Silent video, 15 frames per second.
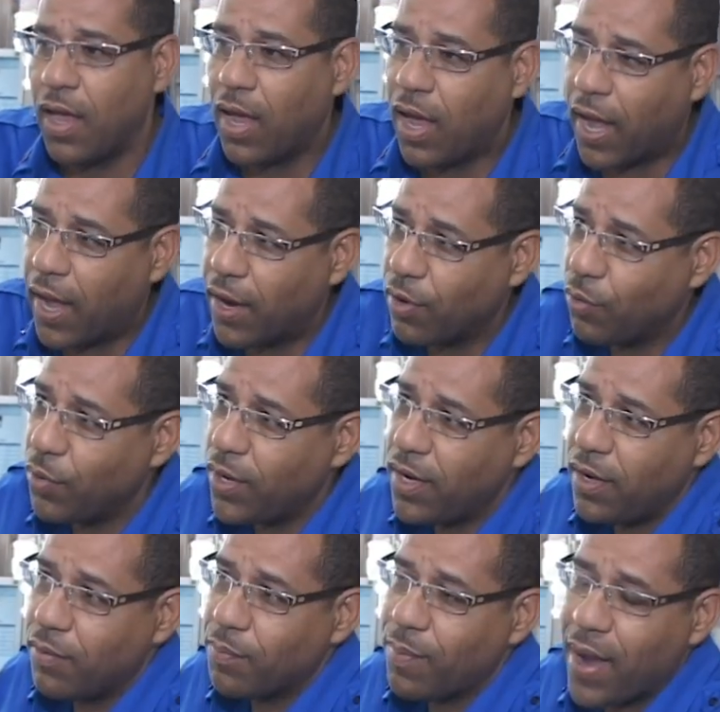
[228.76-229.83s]
And
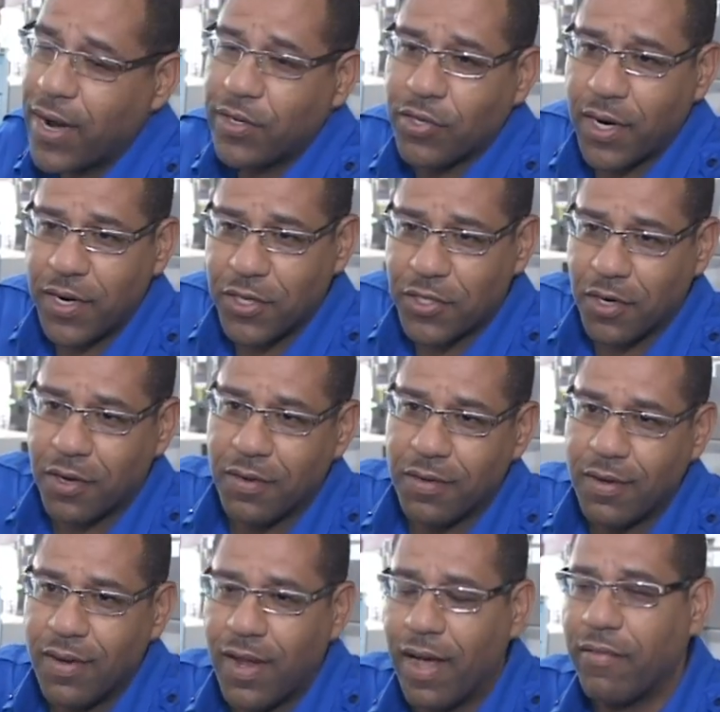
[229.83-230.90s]
we, by tradition,
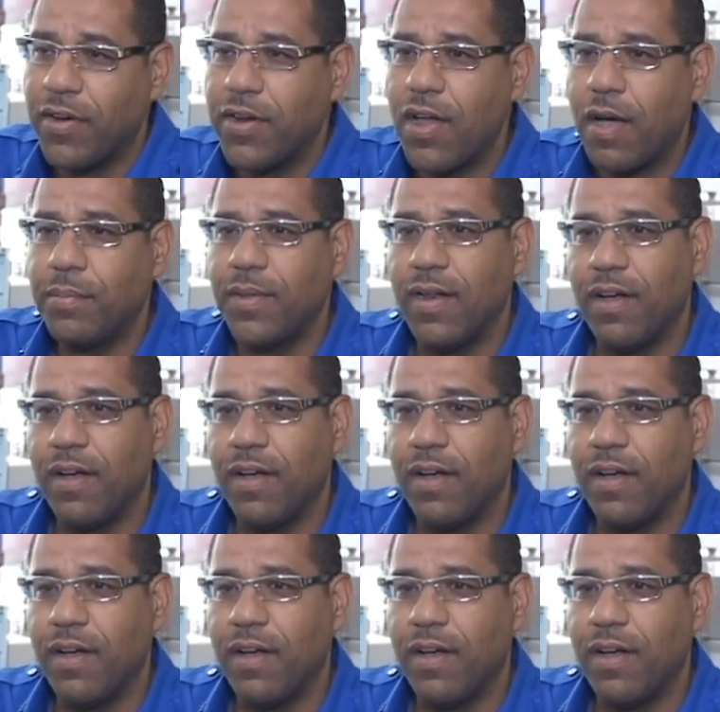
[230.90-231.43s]
have adopted